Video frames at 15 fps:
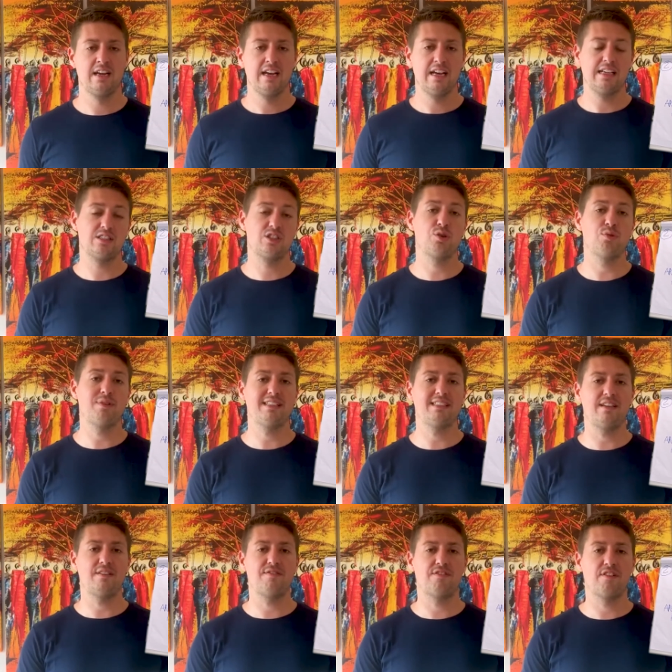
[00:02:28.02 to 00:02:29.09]
It's too
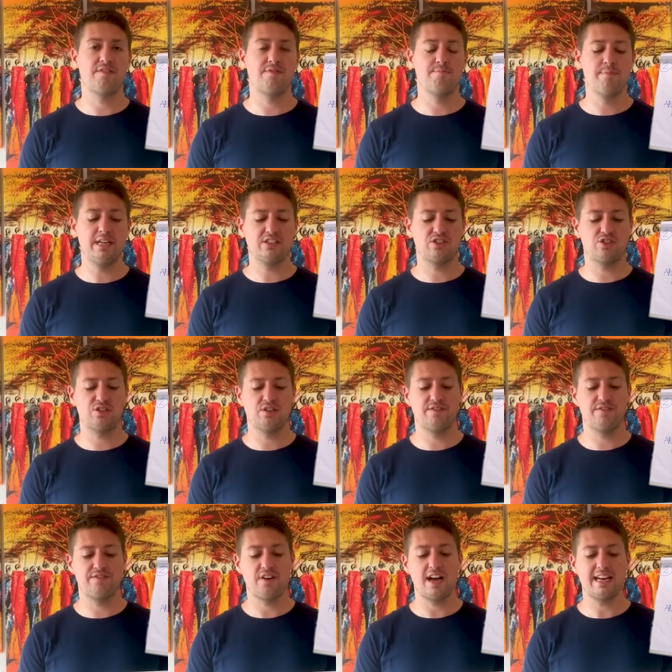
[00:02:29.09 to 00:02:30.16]
easy for a Minister of
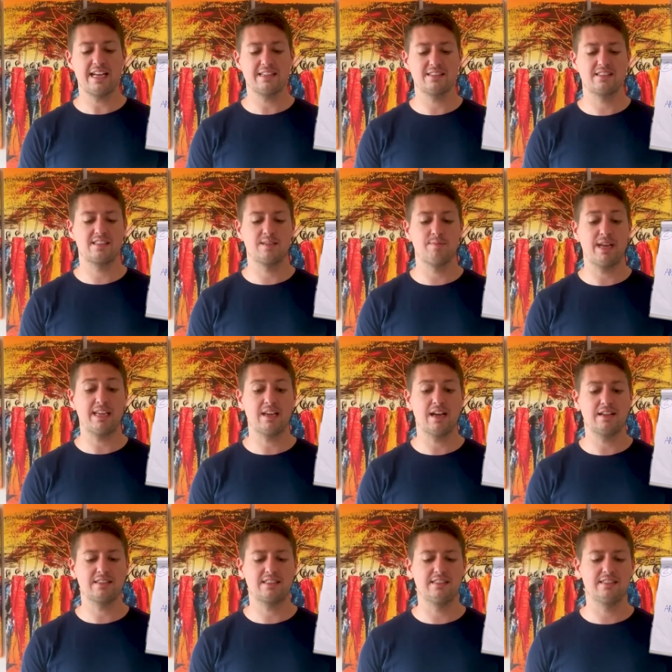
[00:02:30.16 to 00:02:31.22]
Finance to make
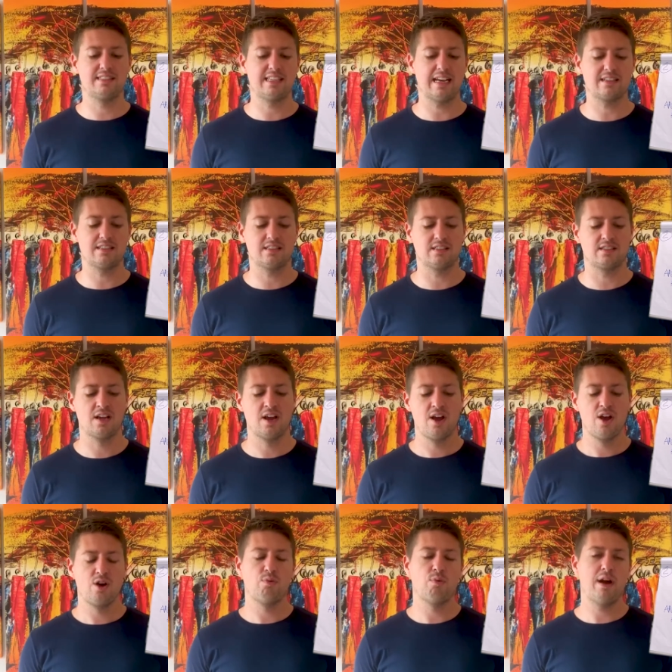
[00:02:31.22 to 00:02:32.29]
cuts in sectors
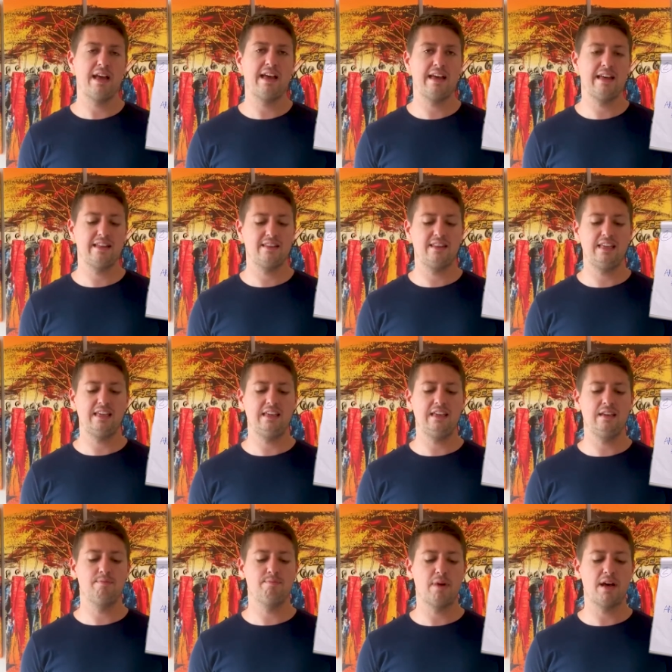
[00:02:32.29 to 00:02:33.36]
where
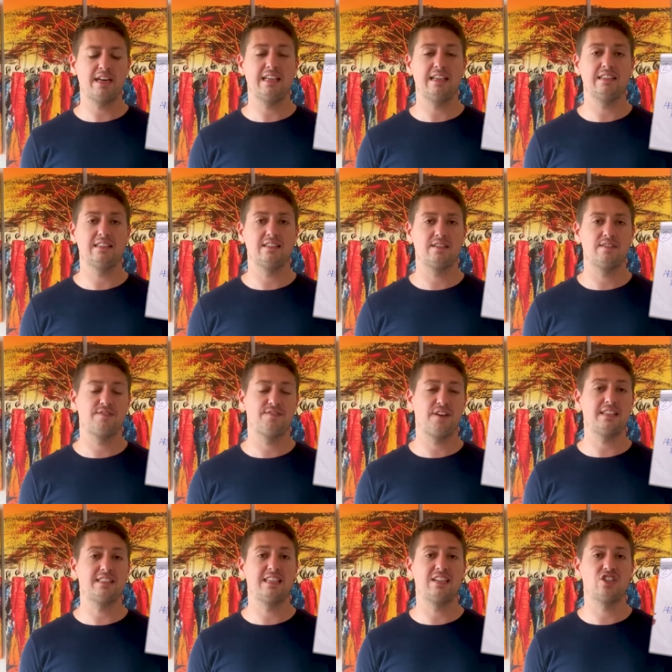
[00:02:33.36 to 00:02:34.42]
the money
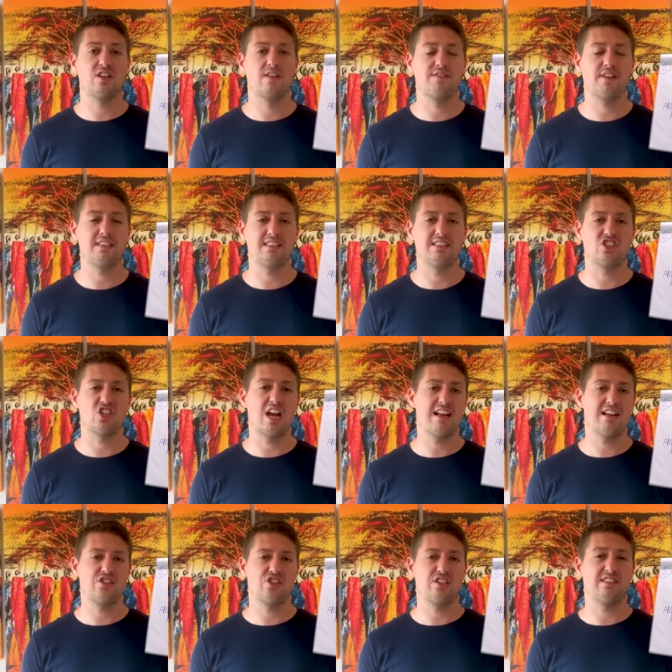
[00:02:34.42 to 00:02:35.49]
faces
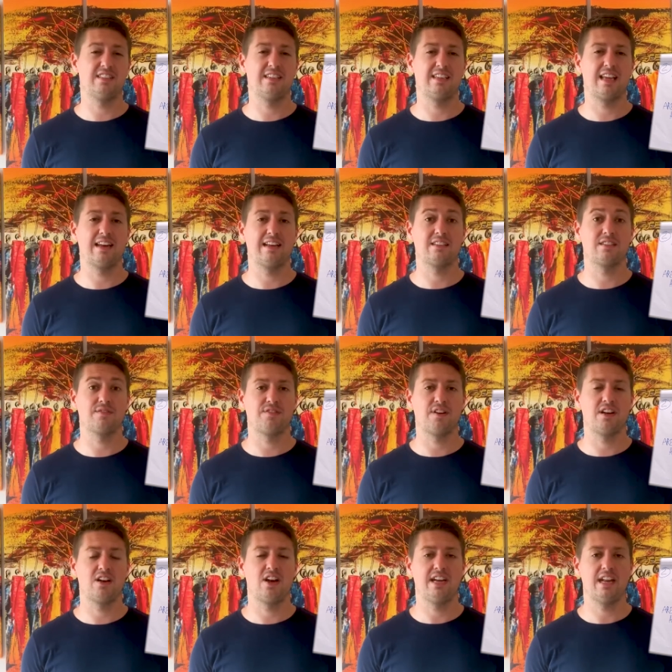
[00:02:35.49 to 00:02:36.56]
challenges in getting to
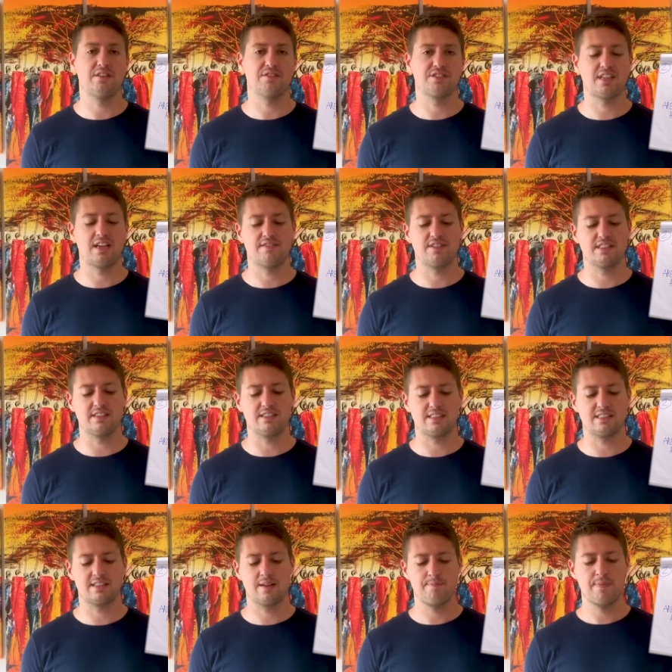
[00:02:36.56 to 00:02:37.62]
frontline health
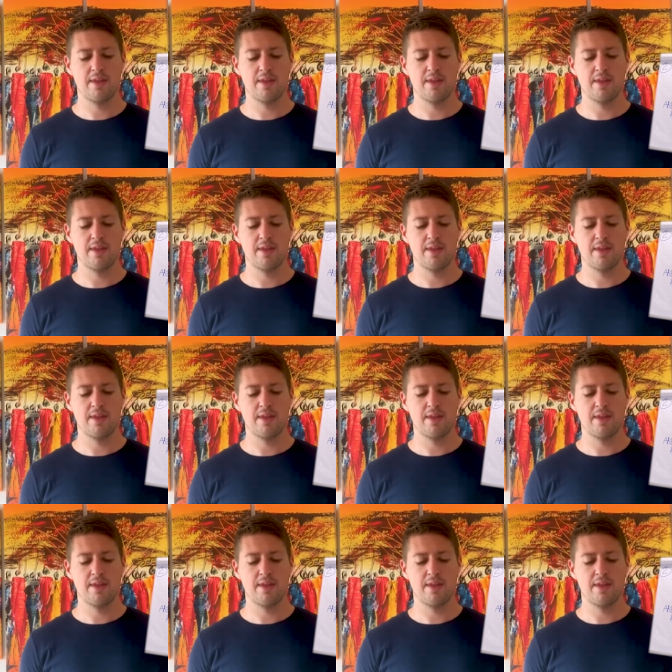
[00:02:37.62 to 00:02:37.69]
services.